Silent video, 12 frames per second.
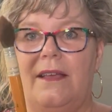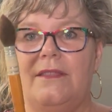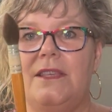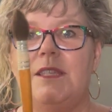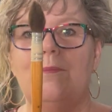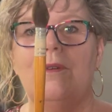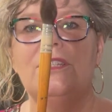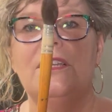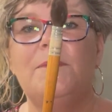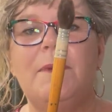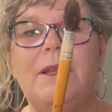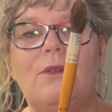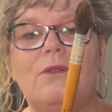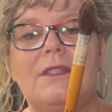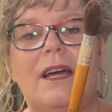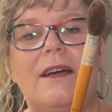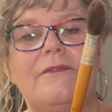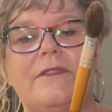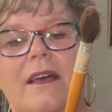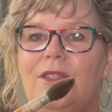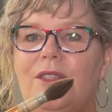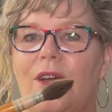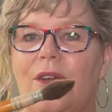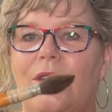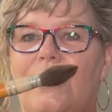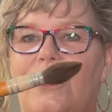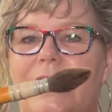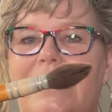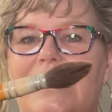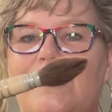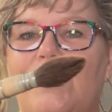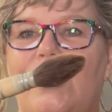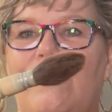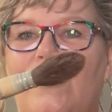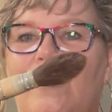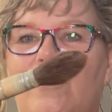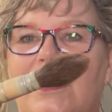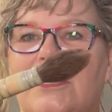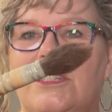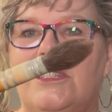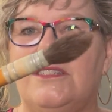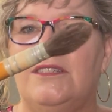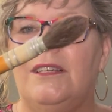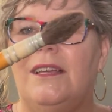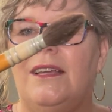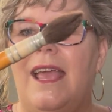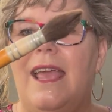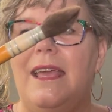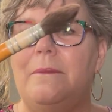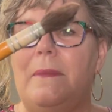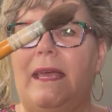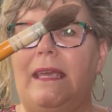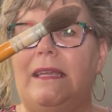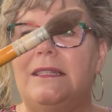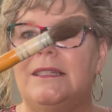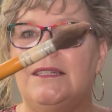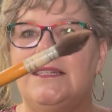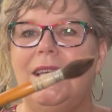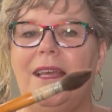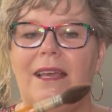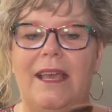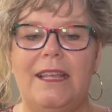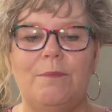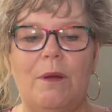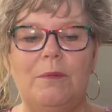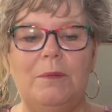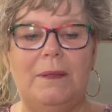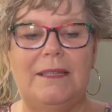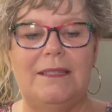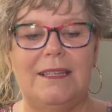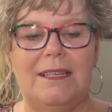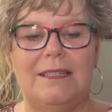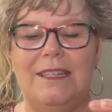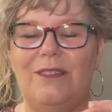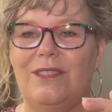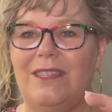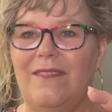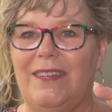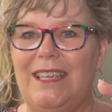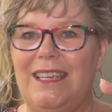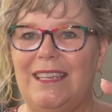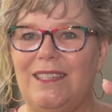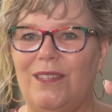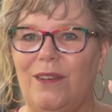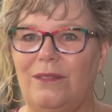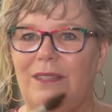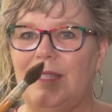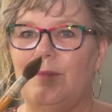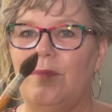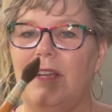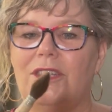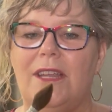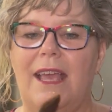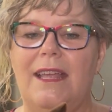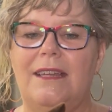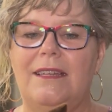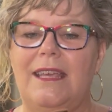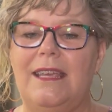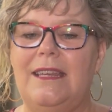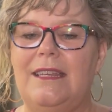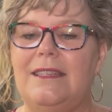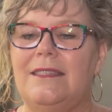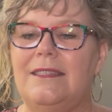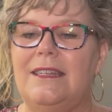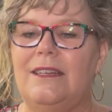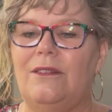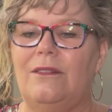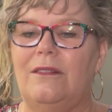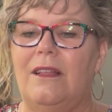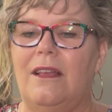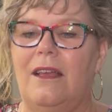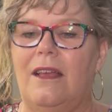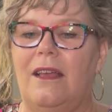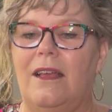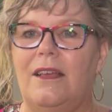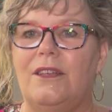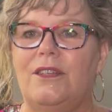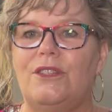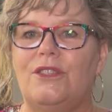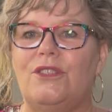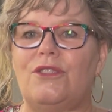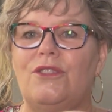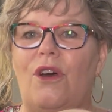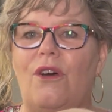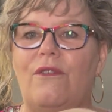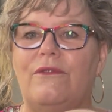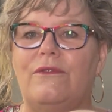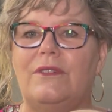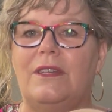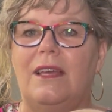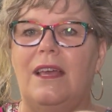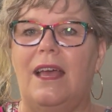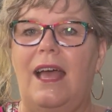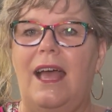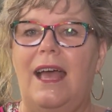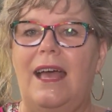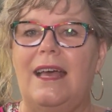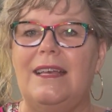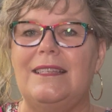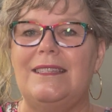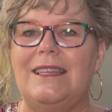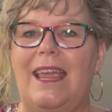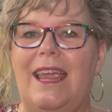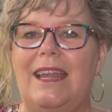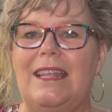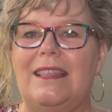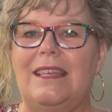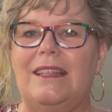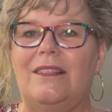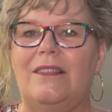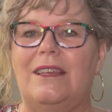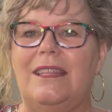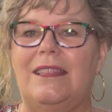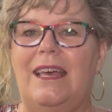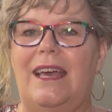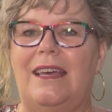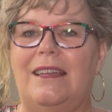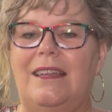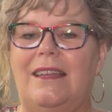has been looked after. So look at this beautiful brush, handmade. It's probably 60 or 70 years old, this brush, and it is still soft as anything. Look at that.